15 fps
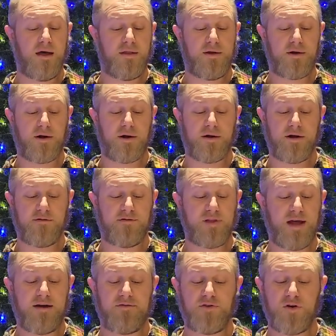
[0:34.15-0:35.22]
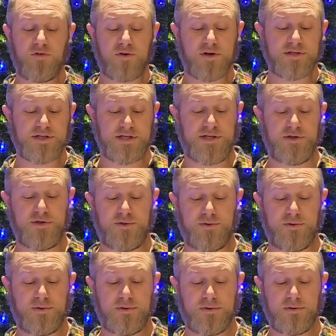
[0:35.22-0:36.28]
There are enough leftovers to do,
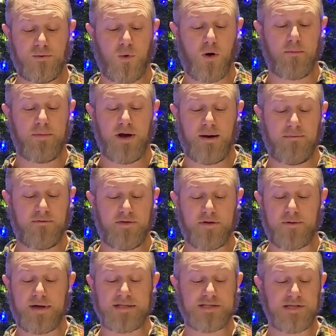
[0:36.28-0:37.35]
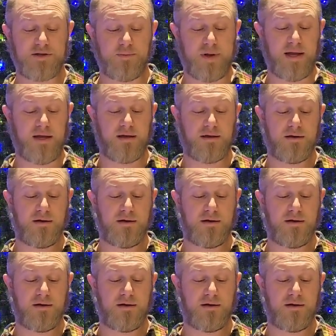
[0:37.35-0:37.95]
warmed up for the rest of the week.